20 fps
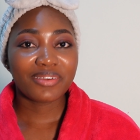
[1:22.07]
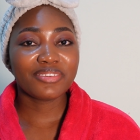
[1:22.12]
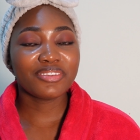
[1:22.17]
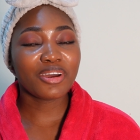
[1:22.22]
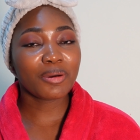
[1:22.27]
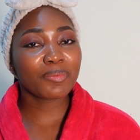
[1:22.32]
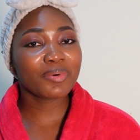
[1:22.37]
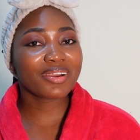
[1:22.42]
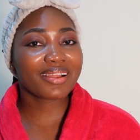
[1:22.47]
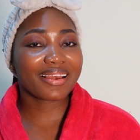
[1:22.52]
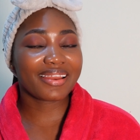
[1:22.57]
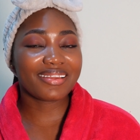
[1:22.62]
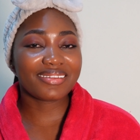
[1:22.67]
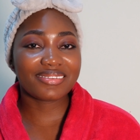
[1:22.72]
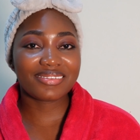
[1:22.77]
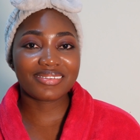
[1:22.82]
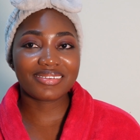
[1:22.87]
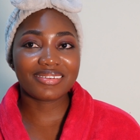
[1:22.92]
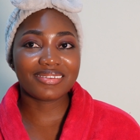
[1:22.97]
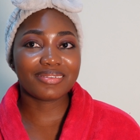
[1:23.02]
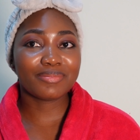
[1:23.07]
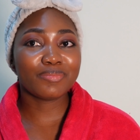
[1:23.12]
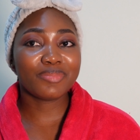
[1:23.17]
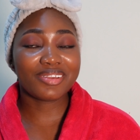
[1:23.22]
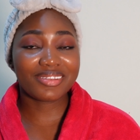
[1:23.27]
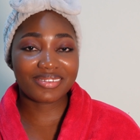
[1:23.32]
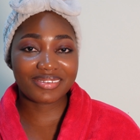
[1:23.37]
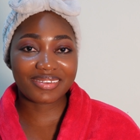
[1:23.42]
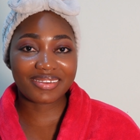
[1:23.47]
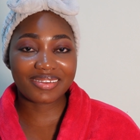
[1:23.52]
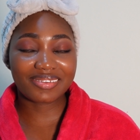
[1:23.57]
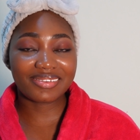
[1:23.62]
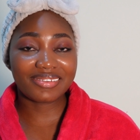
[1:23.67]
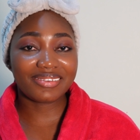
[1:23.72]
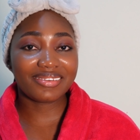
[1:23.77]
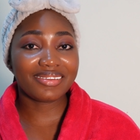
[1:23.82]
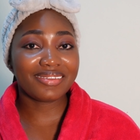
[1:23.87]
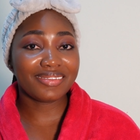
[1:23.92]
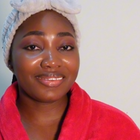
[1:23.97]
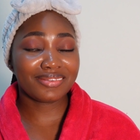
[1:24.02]
double cleansing
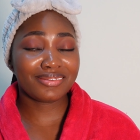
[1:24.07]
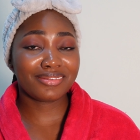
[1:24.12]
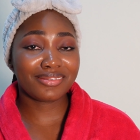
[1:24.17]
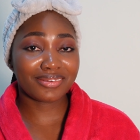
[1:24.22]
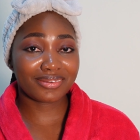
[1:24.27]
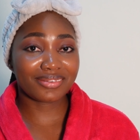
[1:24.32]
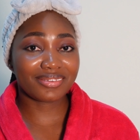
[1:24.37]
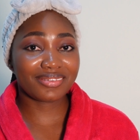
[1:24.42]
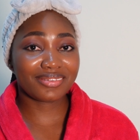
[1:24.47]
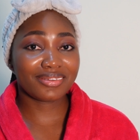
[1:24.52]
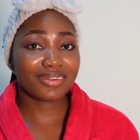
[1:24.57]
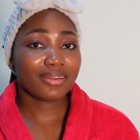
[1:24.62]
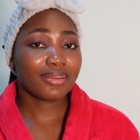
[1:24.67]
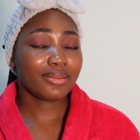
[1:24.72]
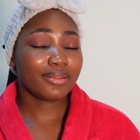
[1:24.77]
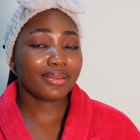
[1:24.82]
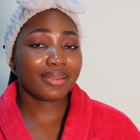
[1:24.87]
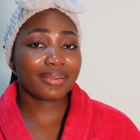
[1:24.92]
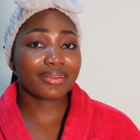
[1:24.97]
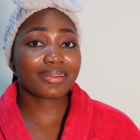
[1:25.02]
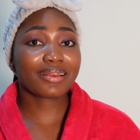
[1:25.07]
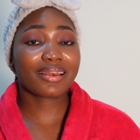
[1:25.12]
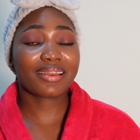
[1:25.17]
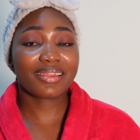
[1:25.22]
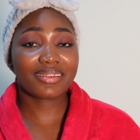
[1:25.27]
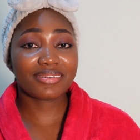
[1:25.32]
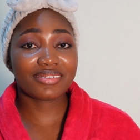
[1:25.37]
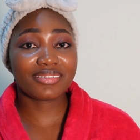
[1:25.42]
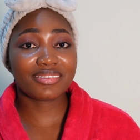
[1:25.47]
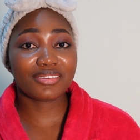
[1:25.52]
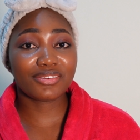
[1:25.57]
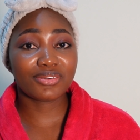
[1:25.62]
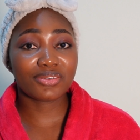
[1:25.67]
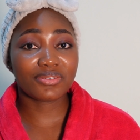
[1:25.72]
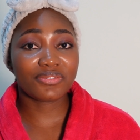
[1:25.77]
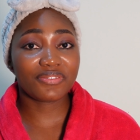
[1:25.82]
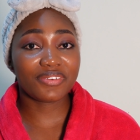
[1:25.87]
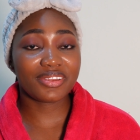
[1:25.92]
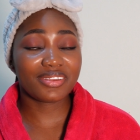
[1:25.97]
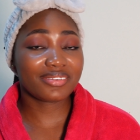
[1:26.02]
basically is just like cleansing
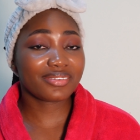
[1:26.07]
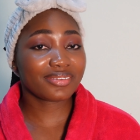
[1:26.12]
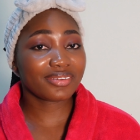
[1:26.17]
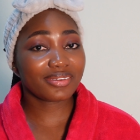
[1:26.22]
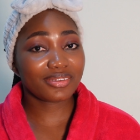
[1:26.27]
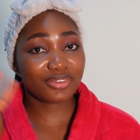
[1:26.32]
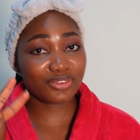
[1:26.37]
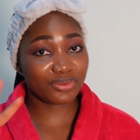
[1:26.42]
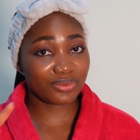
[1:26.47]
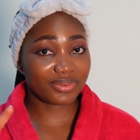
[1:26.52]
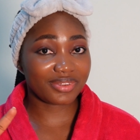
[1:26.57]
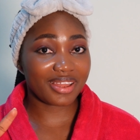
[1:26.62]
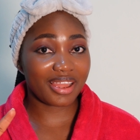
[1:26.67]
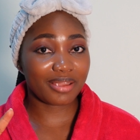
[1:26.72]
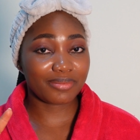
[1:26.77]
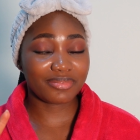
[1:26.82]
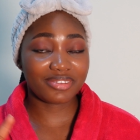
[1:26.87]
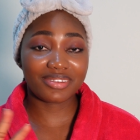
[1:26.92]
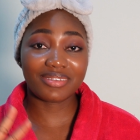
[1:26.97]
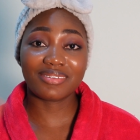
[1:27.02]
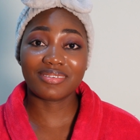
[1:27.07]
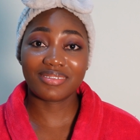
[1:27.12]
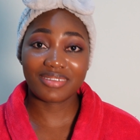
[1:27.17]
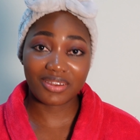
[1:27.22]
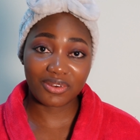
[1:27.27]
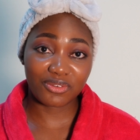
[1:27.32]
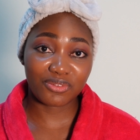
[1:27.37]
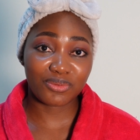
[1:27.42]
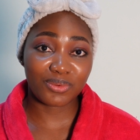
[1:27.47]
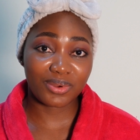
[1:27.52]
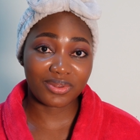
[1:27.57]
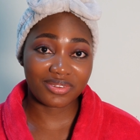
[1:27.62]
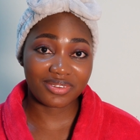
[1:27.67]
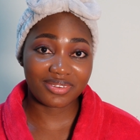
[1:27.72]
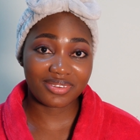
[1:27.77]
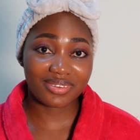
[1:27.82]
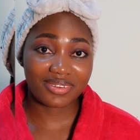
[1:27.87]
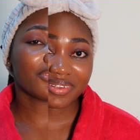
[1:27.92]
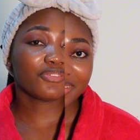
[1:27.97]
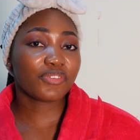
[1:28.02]
your face two times instead of
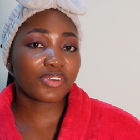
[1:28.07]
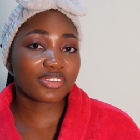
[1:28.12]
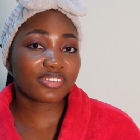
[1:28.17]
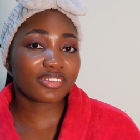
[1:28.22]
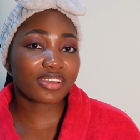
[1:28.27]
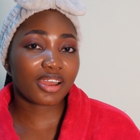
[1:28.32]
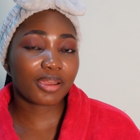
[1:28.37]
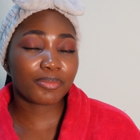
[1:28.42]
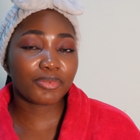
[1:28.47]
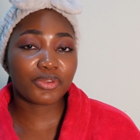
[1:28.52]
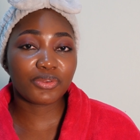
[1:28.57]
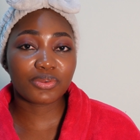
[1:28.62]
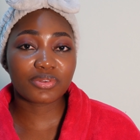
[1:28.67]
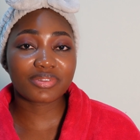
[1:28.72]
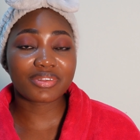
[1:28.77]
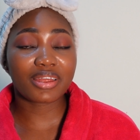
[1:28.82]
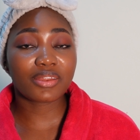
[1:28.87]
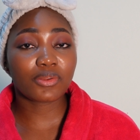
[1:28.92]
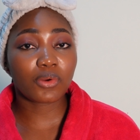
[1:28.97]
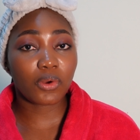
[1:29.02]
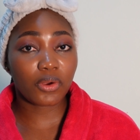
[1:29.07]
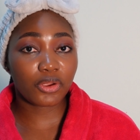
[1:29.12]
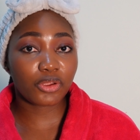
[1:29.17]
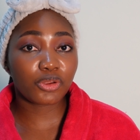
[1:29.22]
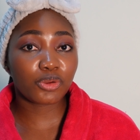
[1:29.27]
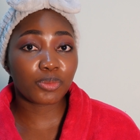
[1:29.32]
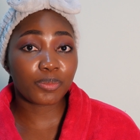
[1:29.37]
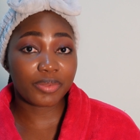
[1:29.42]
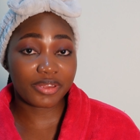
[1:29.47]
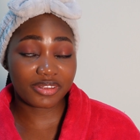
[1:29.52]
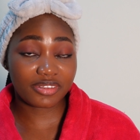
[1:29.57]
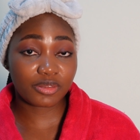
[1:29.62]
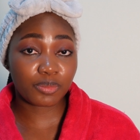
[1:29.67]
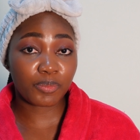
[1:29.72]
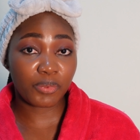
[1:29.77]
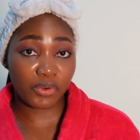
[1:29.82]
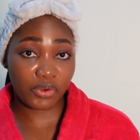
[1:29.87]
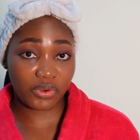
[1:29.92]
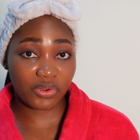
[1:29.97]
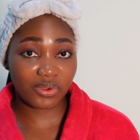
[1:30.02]
once the first time you use an oil-based
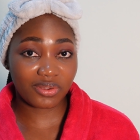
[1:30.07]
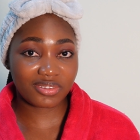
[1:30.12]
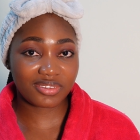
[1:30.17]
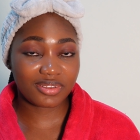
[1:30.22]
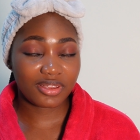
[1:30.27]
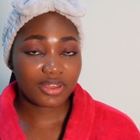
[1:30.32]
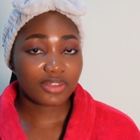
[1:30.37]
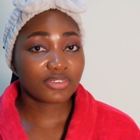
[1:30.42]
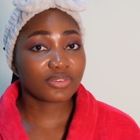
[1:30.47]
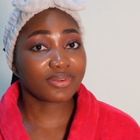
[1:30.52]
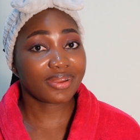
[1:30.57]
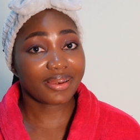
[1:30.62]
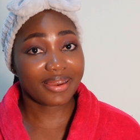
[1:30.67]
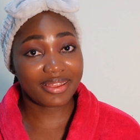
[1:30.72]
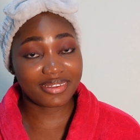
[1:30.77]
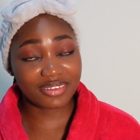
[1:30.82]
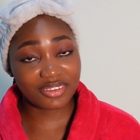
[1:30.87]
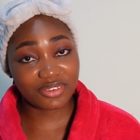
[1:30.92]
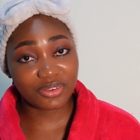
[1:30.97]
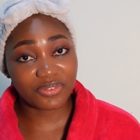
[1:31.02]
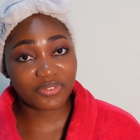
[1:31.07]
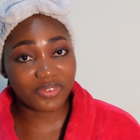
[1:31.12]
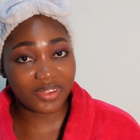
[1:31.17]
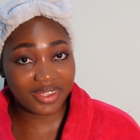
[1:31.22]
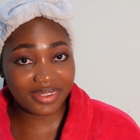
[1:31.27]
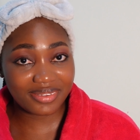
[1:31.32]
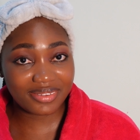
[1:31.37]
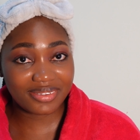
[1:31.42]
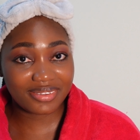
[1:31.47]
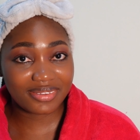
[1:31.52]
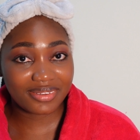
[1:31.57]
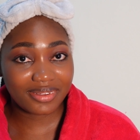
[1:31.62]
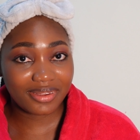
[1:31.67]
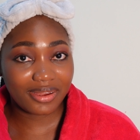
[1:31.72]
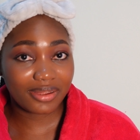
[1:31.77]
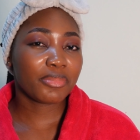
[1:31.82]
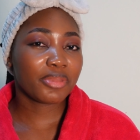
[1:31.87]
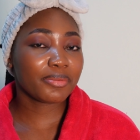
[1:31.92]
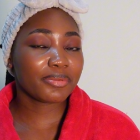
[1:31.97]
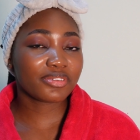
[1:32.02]
product to cleanse your face
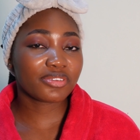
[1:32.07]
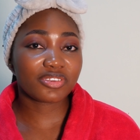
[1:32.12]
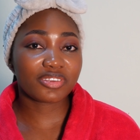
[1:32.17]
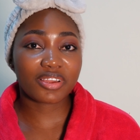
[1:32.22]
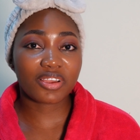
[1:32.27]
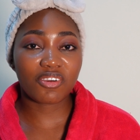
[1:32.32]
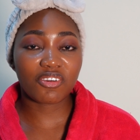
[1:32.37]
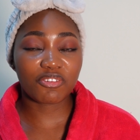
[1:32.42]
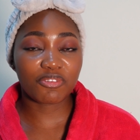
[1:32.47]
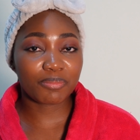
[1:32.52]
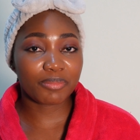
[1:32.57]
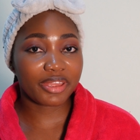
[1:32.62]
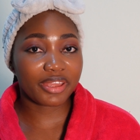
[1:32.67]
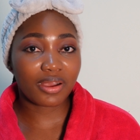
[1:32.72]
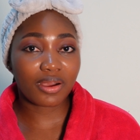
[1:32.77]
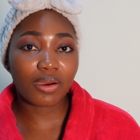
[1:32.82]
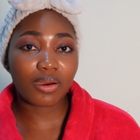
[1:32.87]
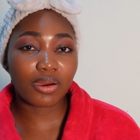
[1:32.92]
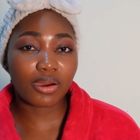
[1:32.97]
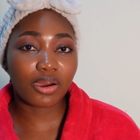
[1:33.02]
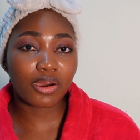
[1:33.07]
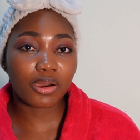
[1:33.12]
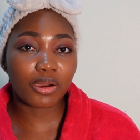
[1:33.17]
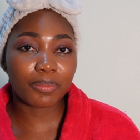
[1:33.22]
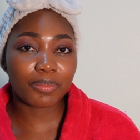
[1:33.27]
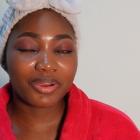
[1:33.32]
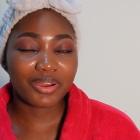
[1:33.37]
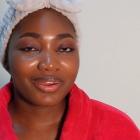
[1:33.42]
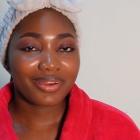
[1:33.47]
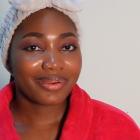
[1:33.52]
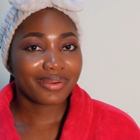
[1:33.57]
maybe to take off makeup,